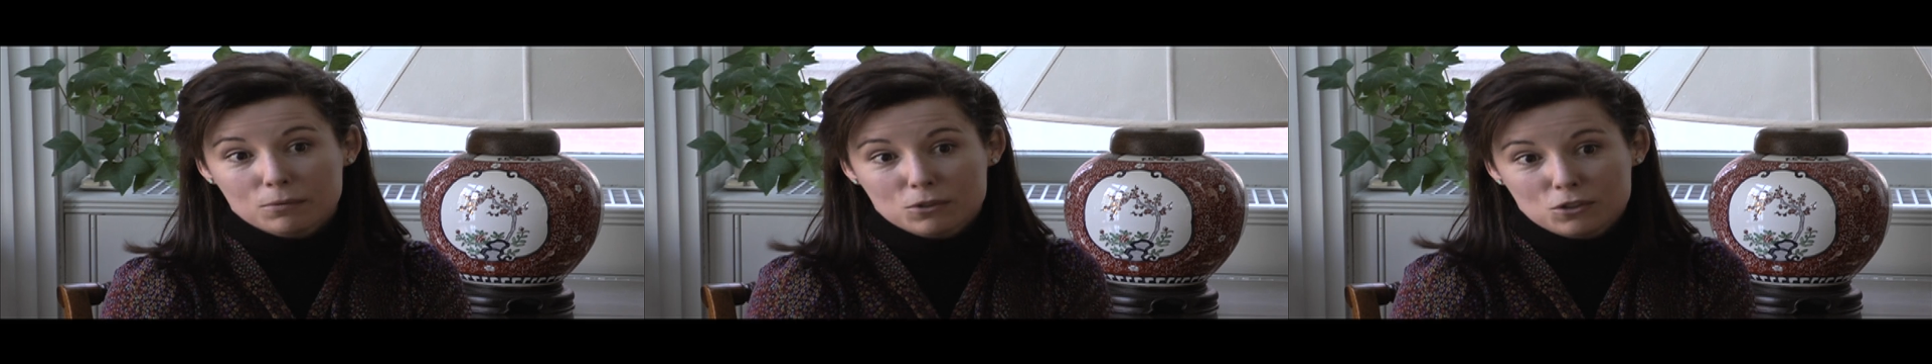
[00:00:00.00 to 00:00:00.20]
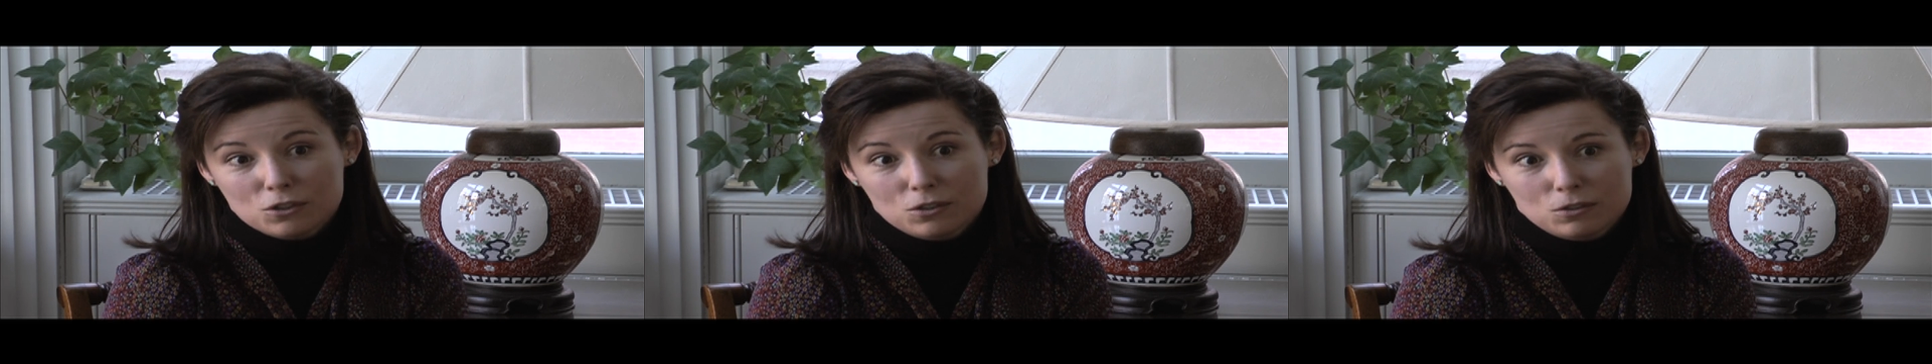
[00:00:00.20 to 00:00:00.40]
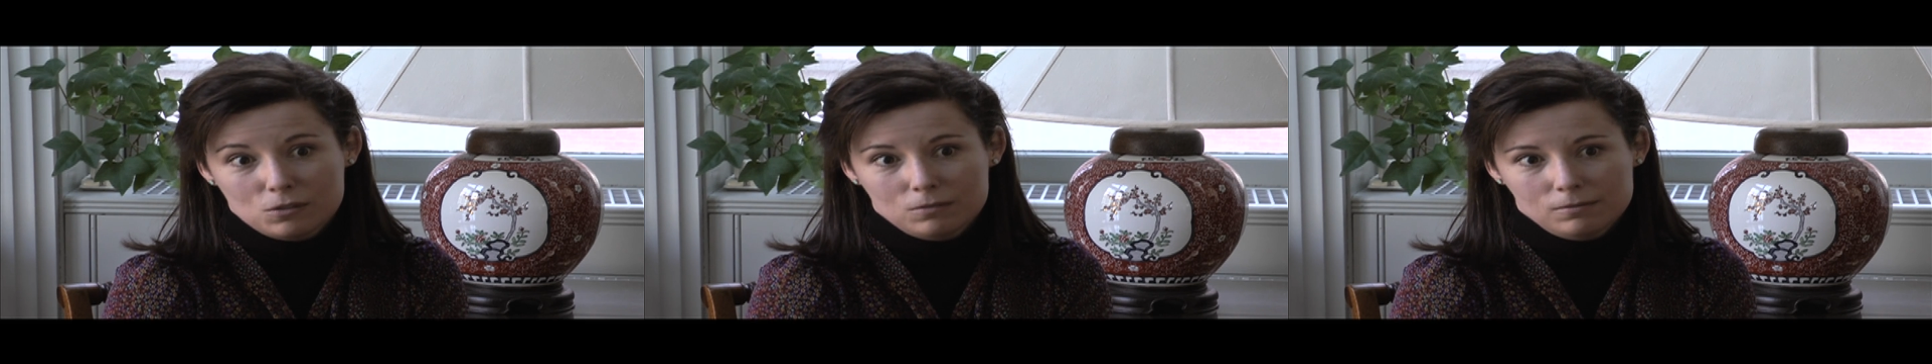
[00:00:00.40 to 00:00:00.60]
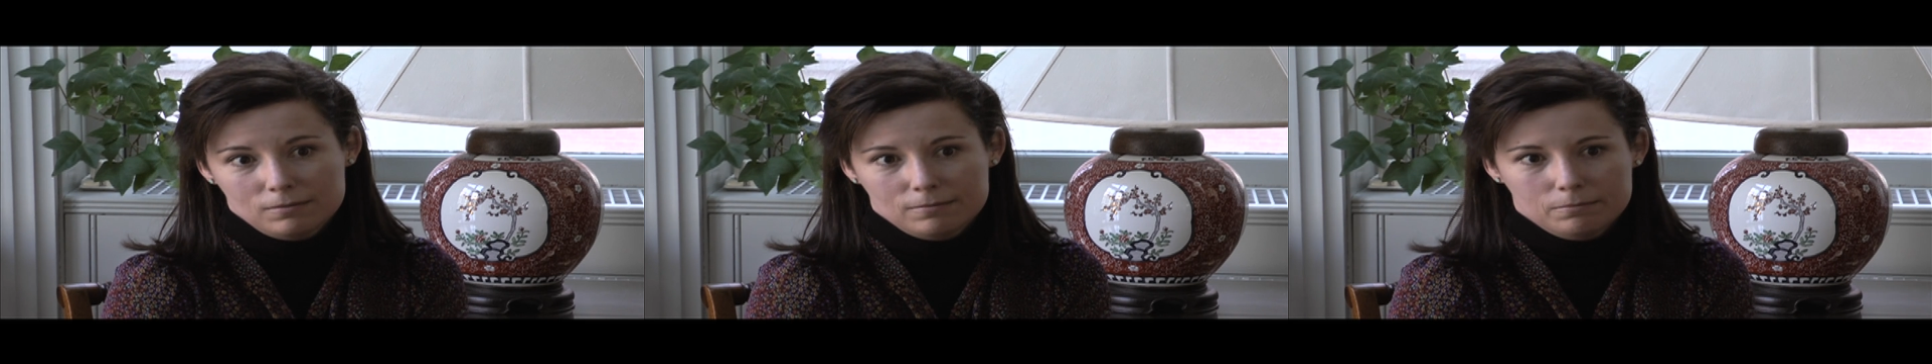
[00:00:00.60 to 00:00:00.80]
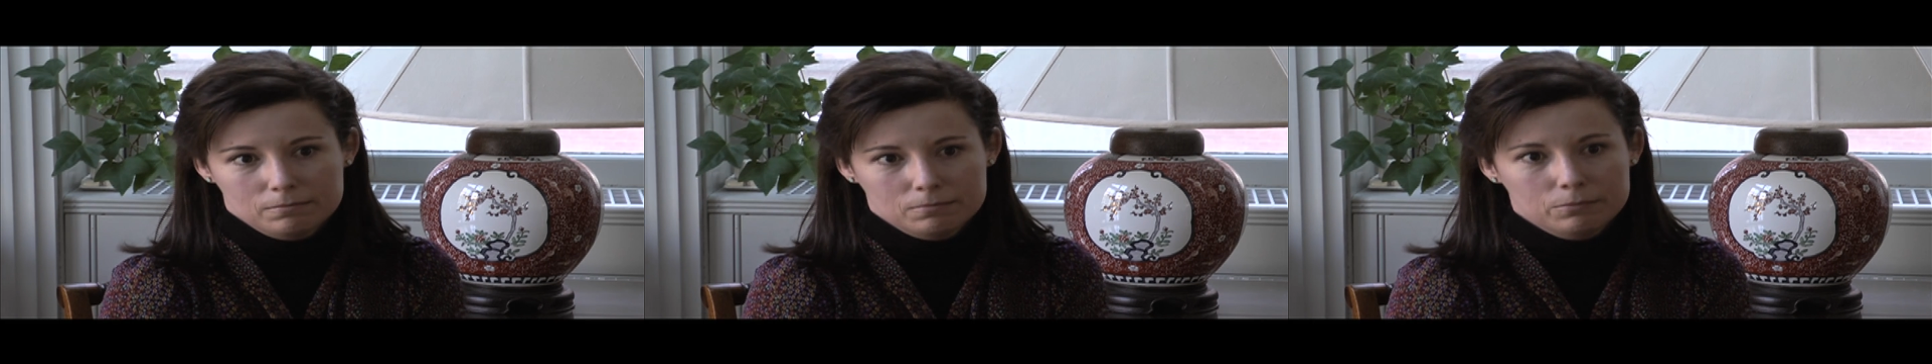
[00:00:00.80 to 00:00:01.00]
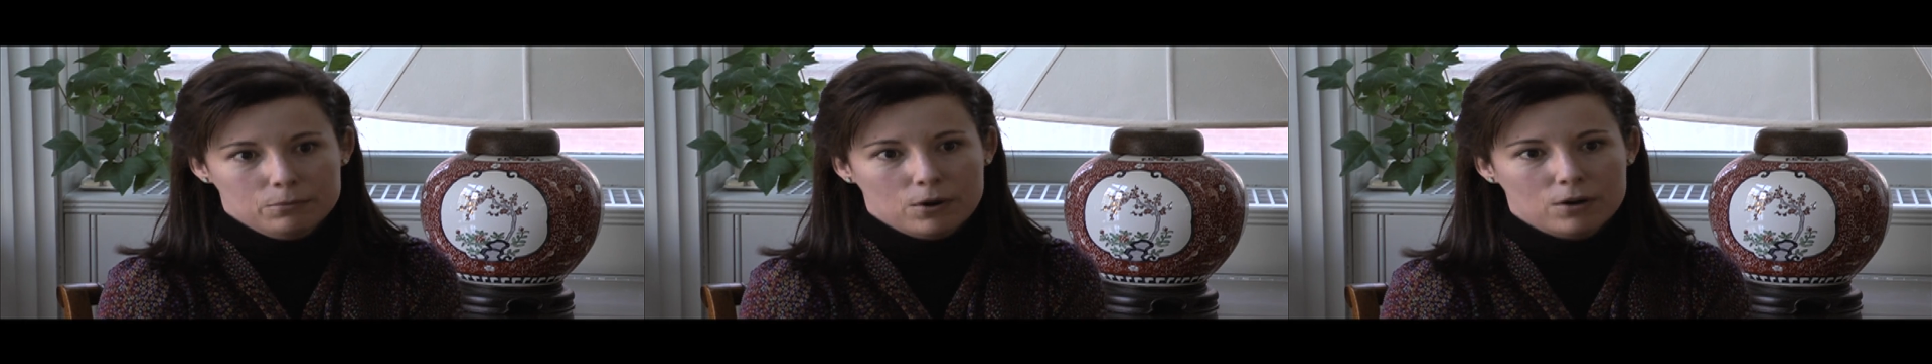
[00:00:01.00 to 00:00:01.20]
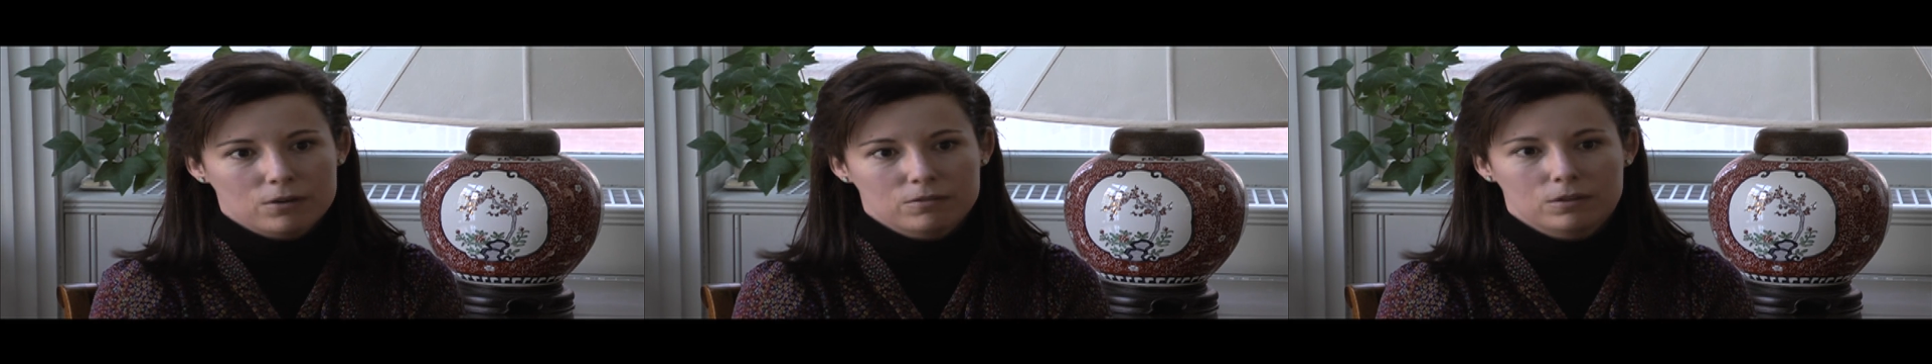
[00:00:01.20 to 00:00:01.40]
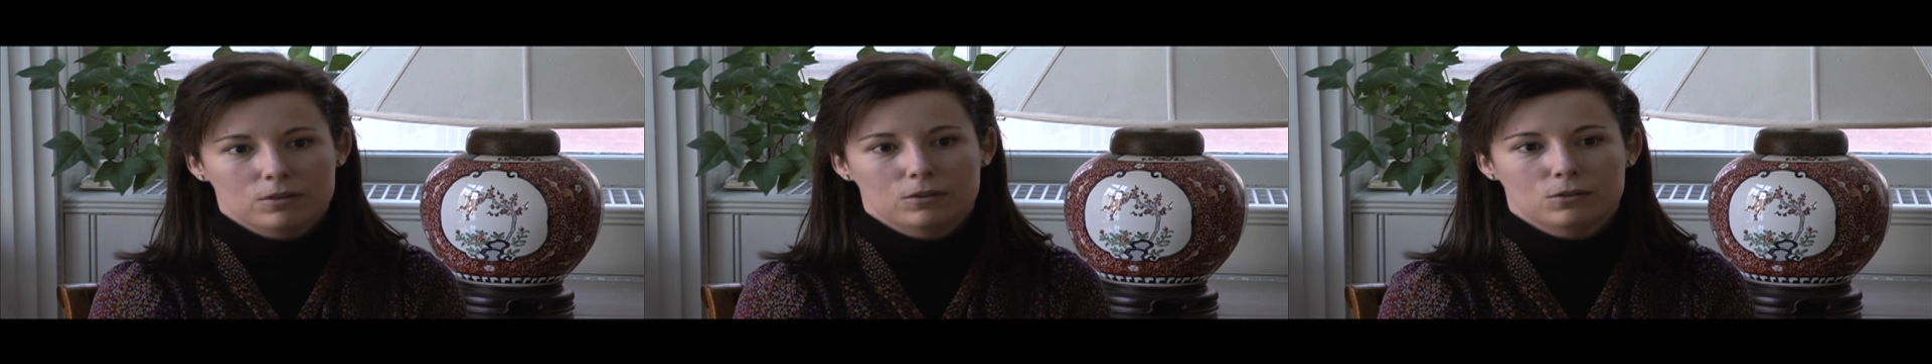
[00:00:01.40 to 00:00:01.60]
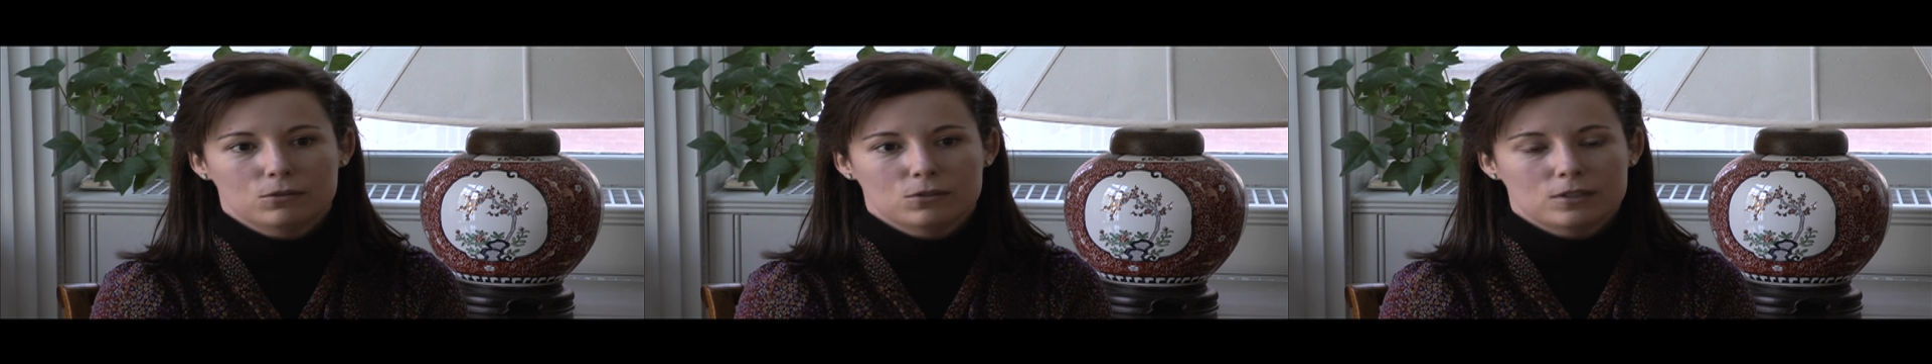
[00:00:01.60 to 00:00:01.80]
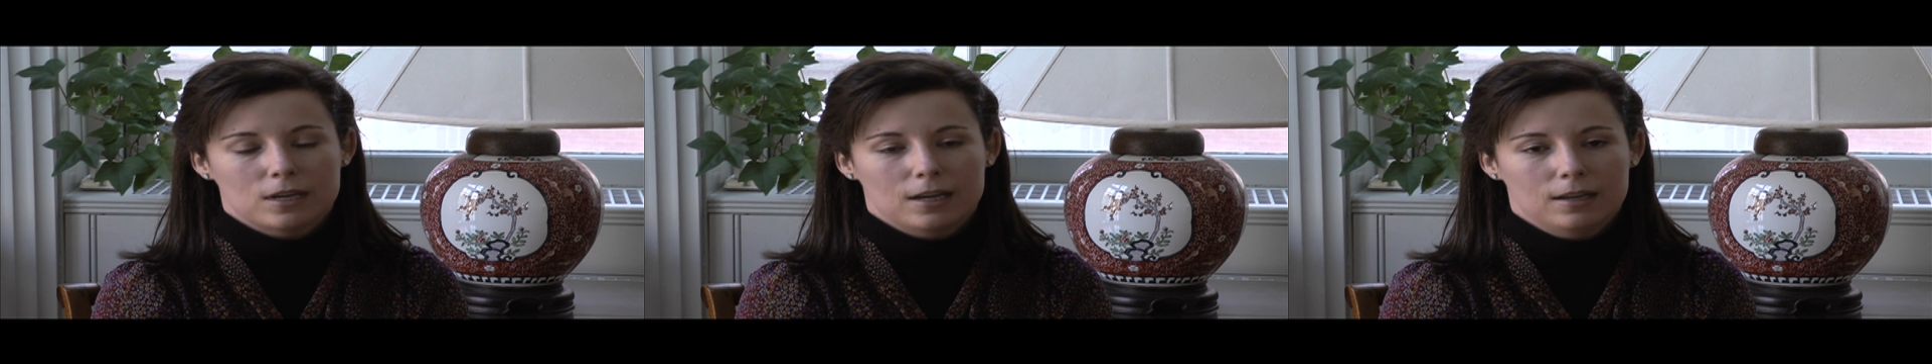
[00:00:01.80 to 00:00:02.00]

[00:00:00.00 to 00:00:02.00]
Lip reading: it was just part of the news.